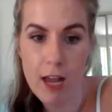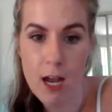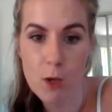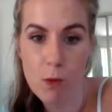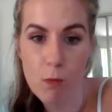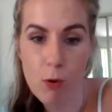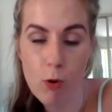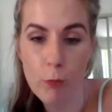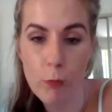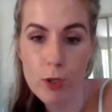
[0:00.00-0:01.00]
how you were
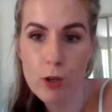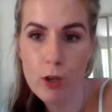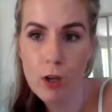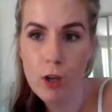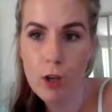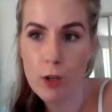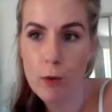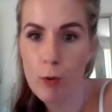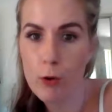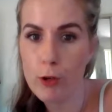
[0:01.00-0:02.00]
born. When you're
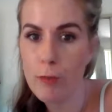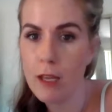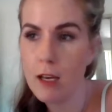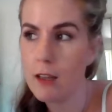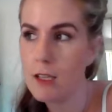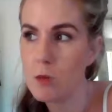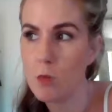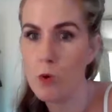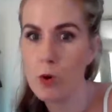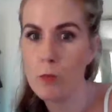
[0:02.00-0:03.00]
born, you've been in this
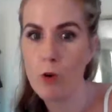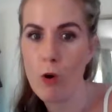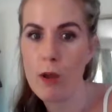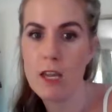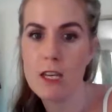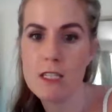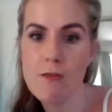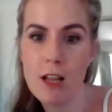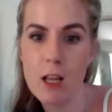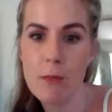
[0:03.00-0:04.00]
womb growing and
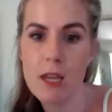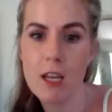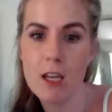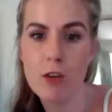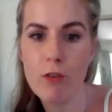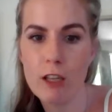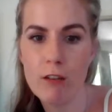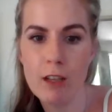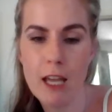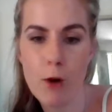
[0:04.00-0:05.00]
developing, and you've only
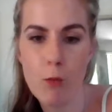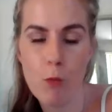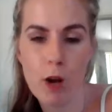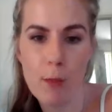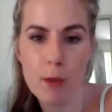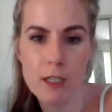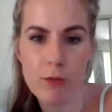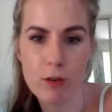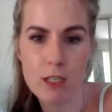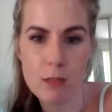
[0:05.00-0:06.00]
really had a couple of
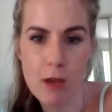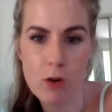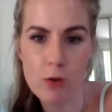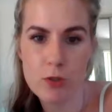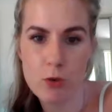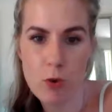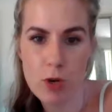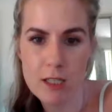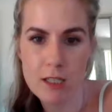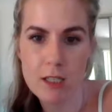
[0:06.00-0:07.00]
different smells,
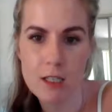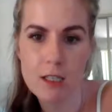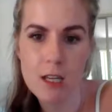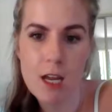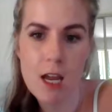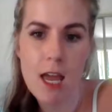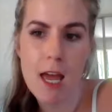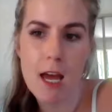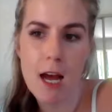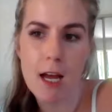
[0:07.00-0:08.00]
noises,
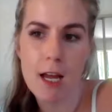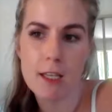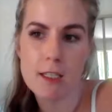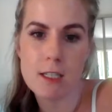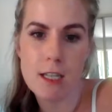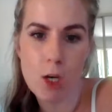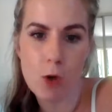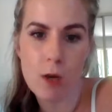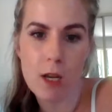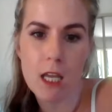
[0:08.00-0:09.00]
to
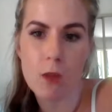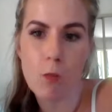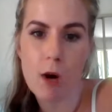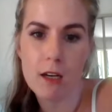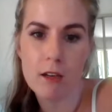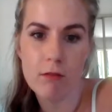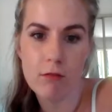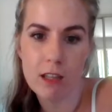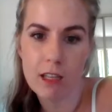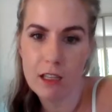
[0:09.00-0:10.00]
deal with, one
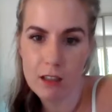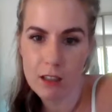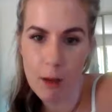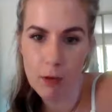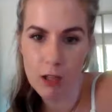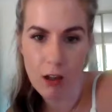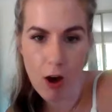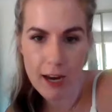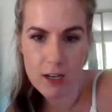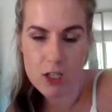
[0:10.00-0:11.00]
really couple of
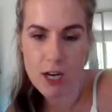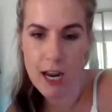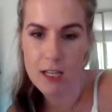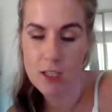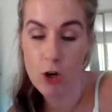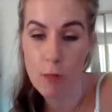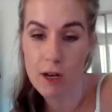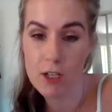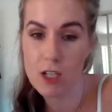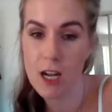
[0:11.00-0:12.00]
light shades, not
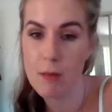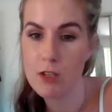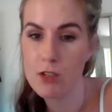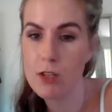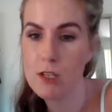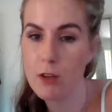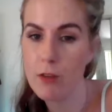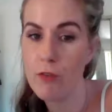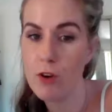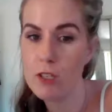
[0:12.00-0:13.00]
much to come into. So
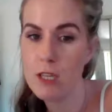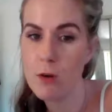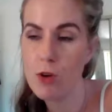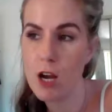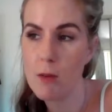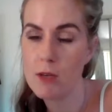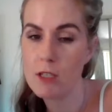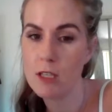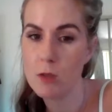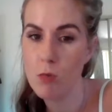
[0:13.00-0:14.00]
the first thing when you come
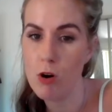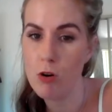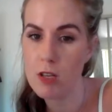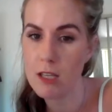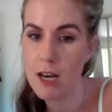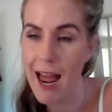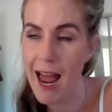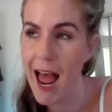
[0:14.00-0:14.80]
into this world, it's an